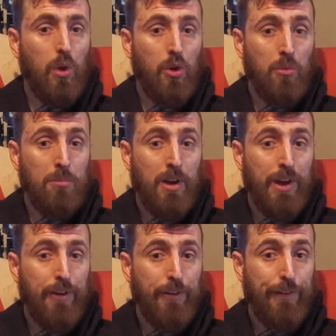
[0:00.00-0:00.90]
number
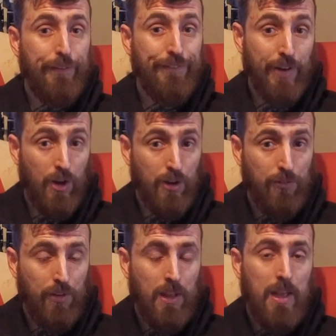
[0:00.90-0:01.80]
five.